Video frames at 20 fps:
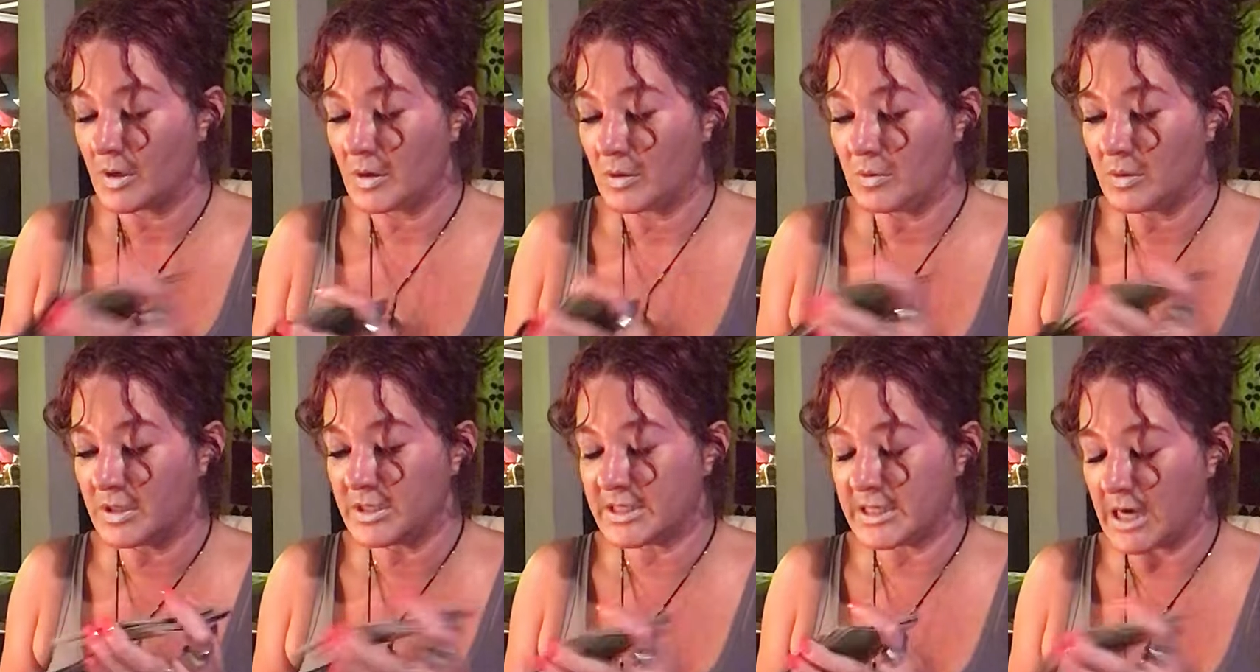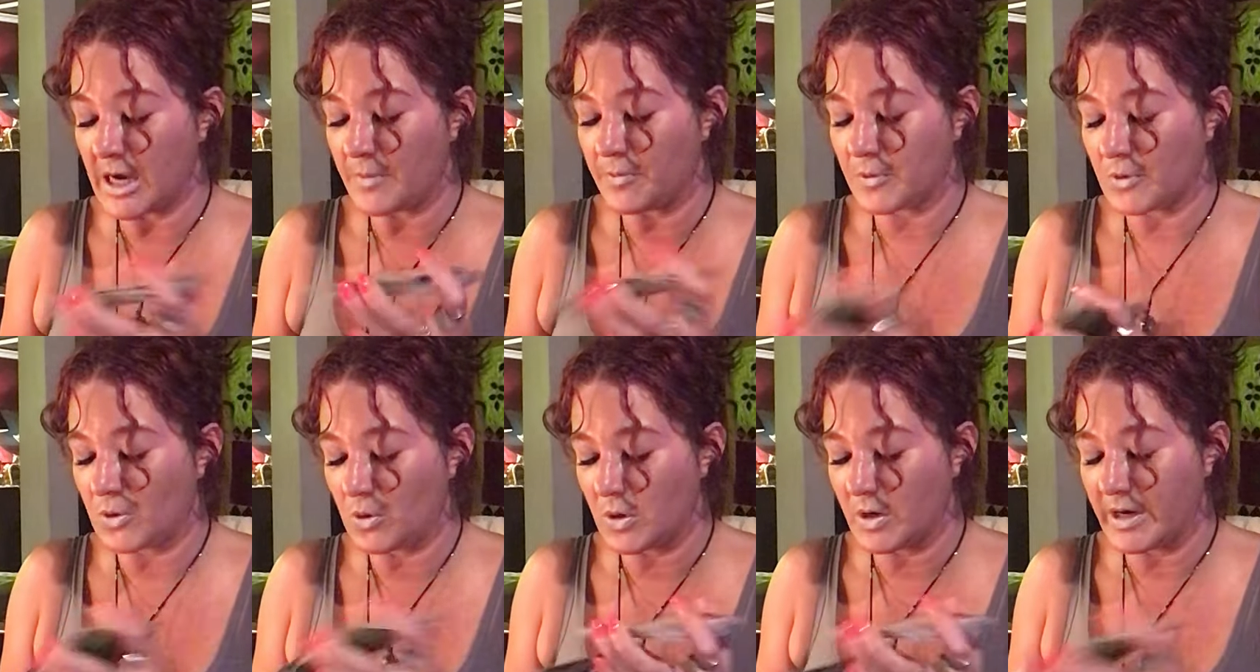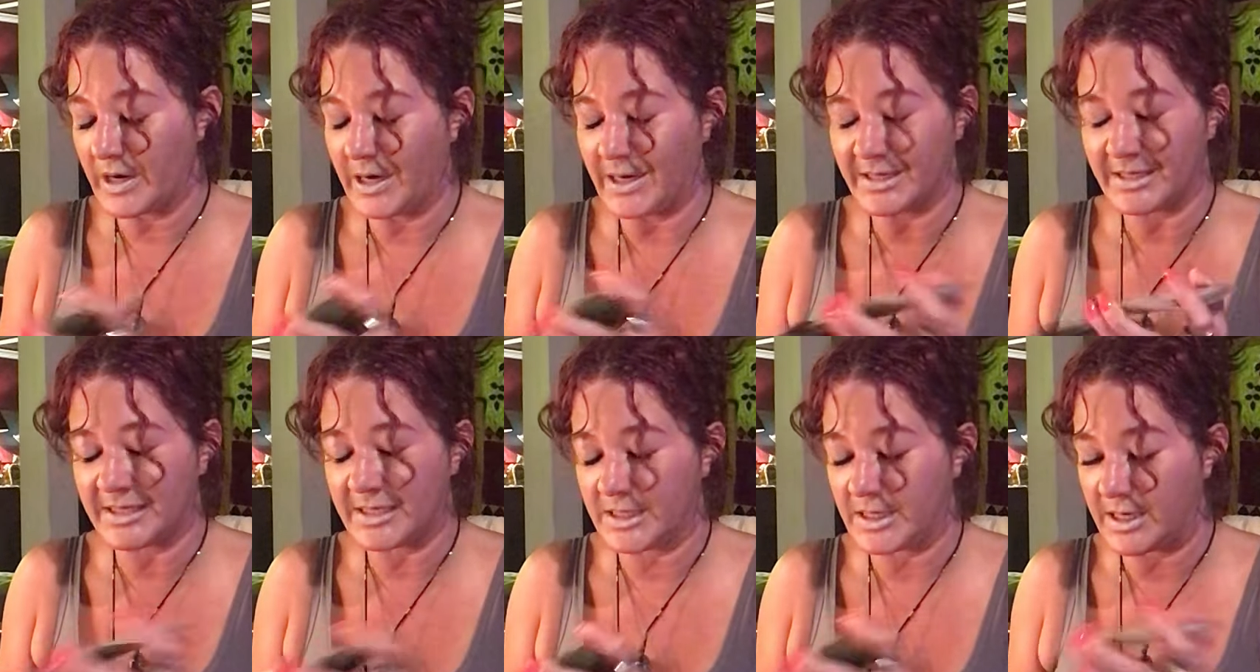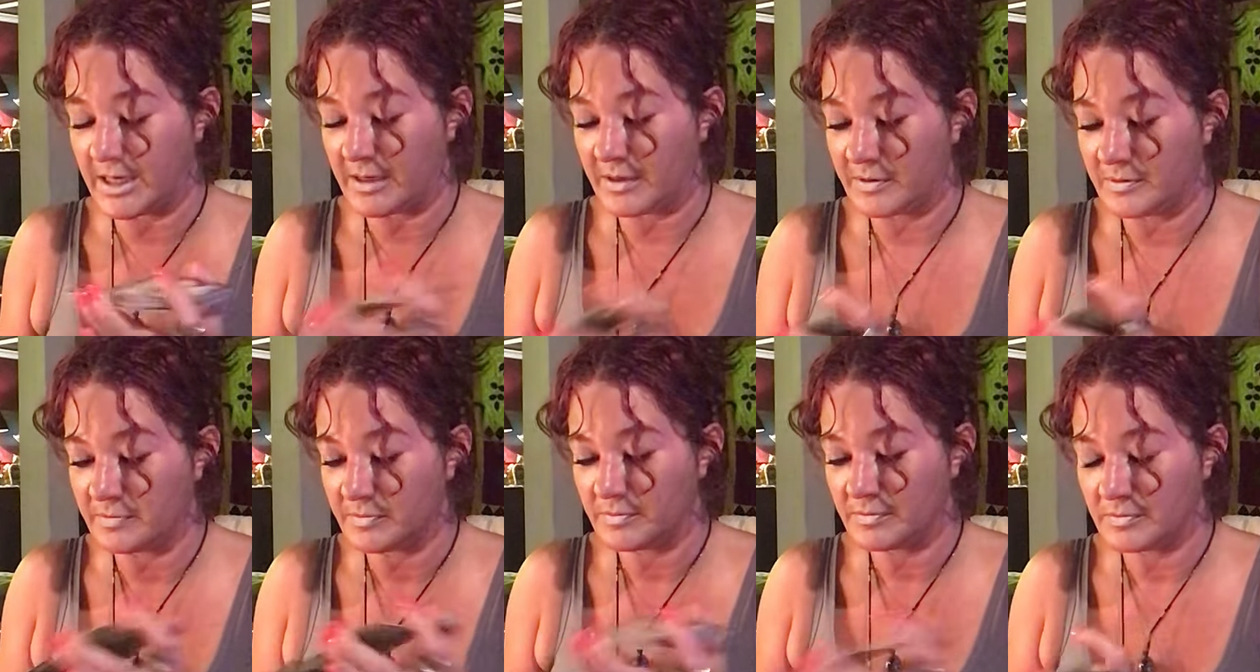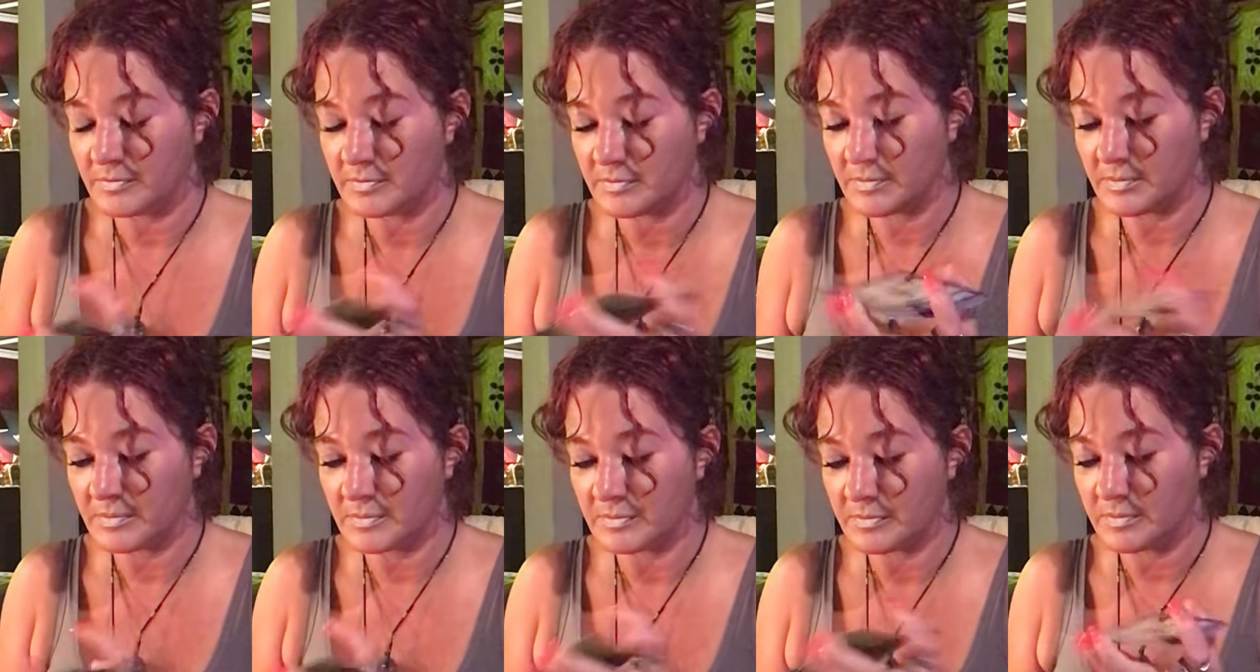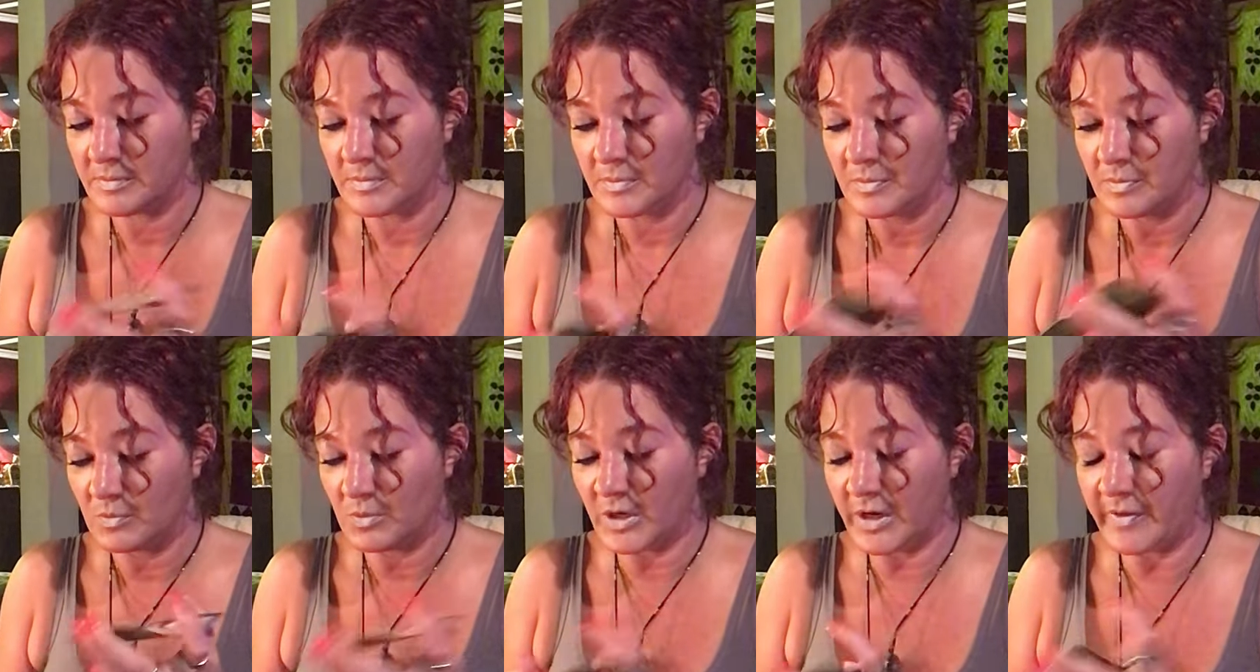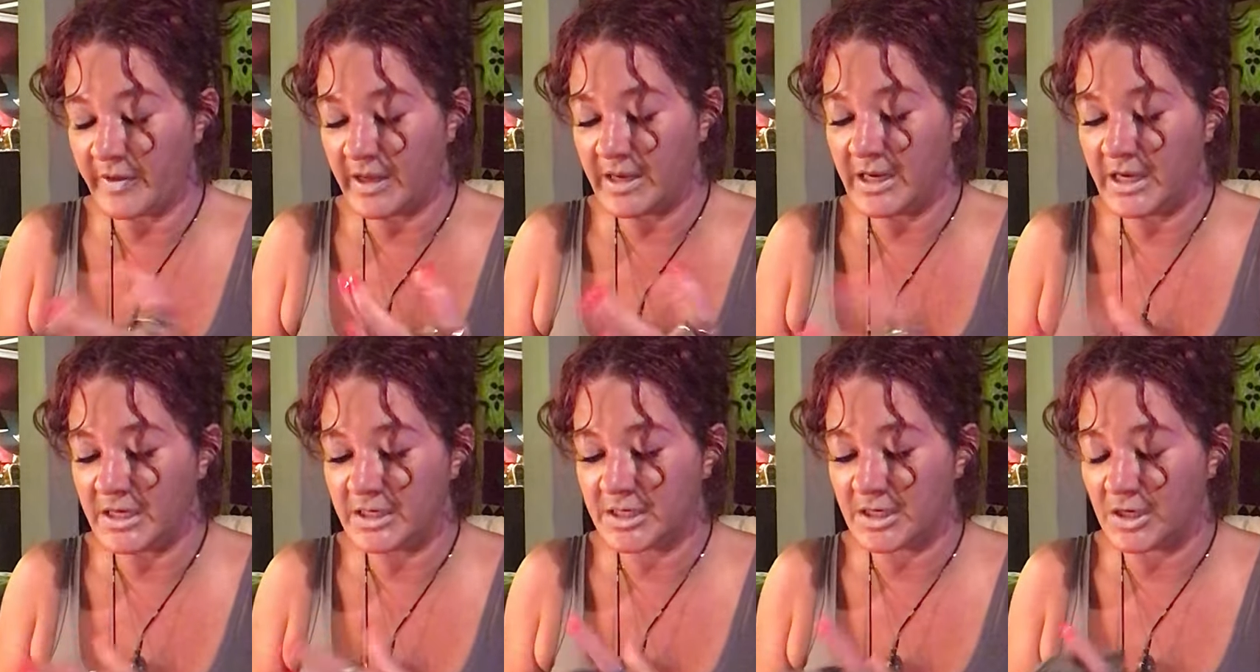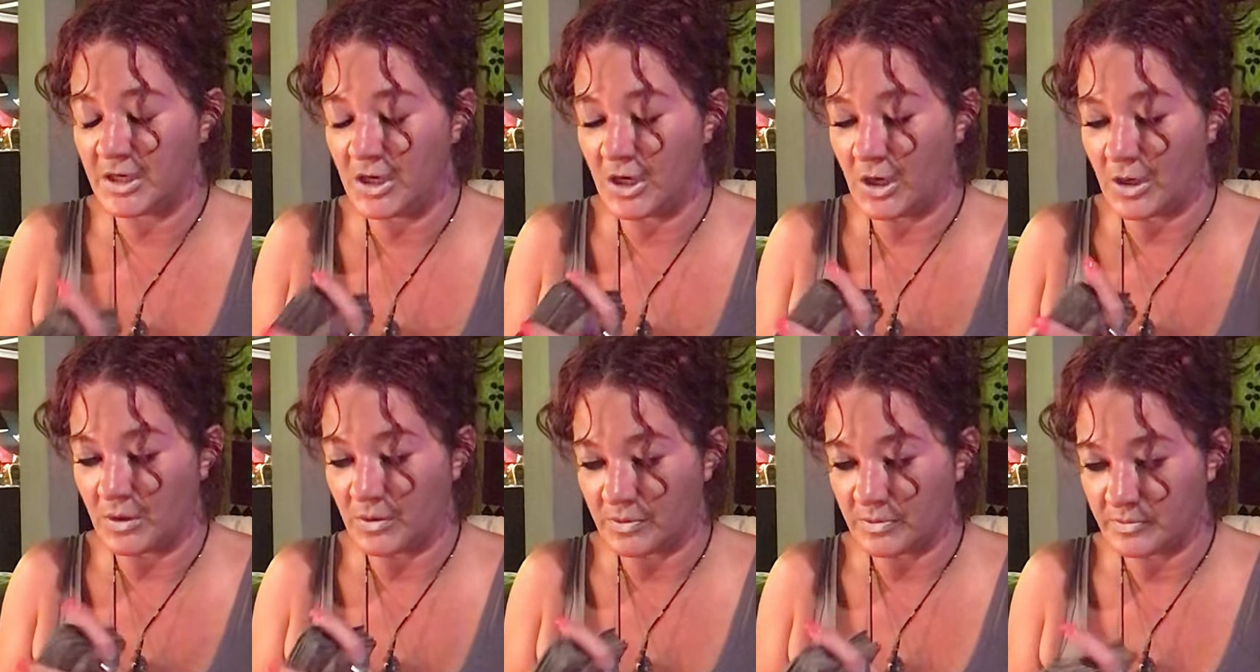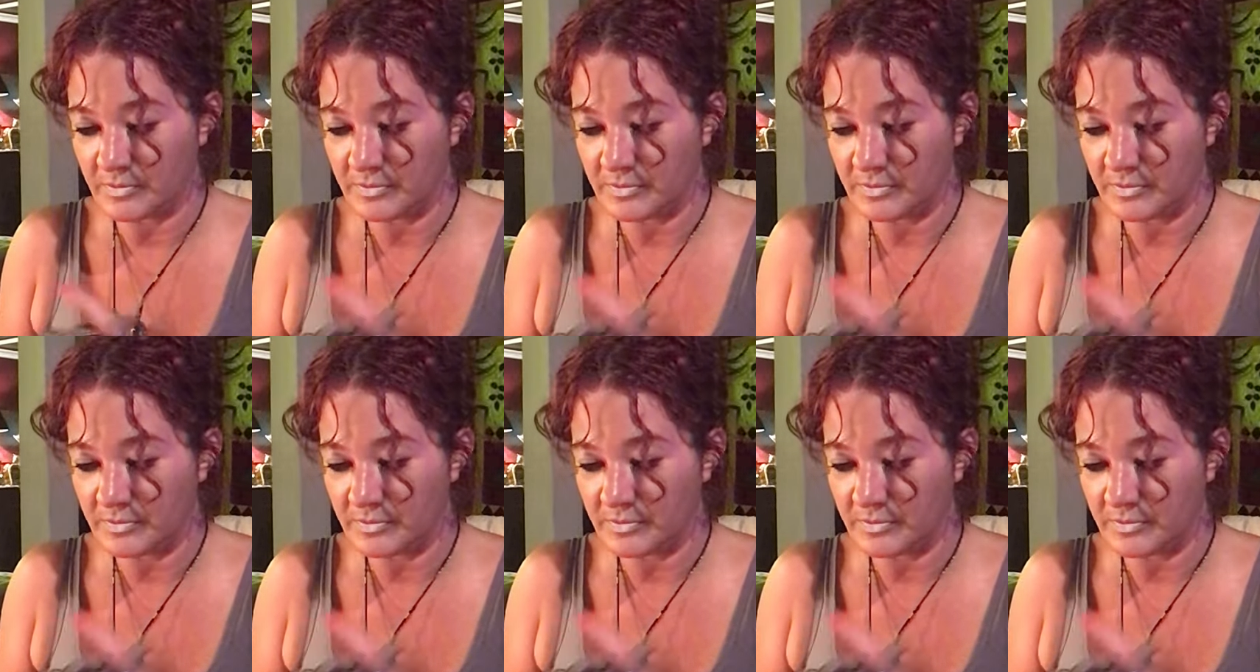What is Capricorn not seeing? What do they need to know?